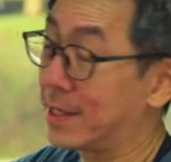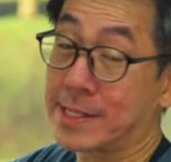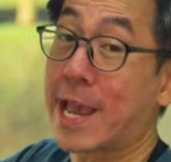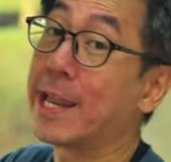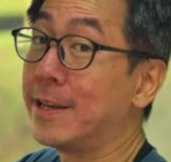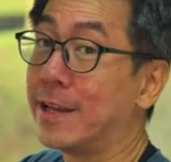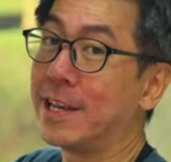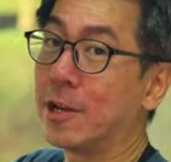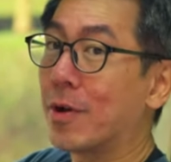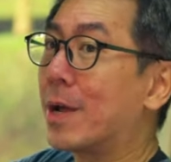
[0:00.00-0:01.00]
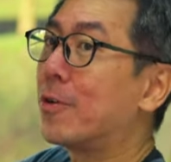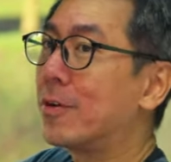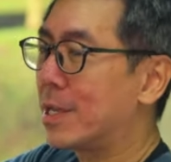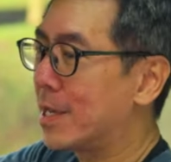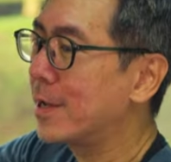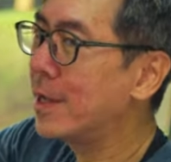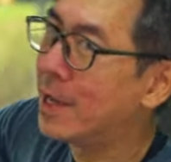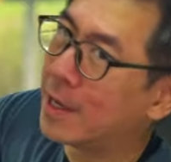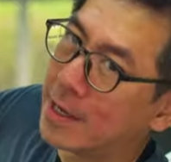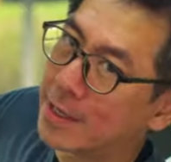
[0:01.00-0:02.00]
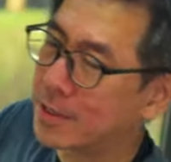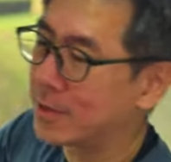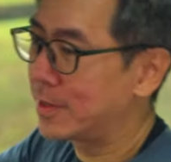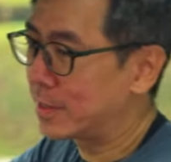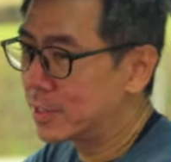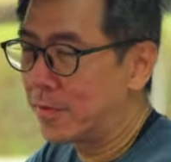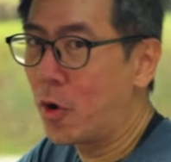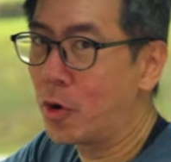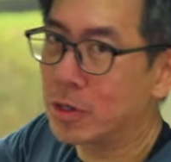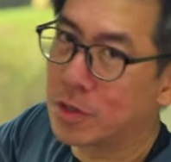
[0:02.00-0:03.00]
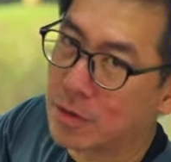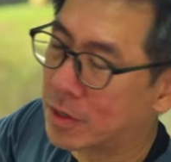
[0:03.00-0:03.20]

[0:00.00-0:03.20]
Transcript: there's a handy dandy grab rail here to sort of haul you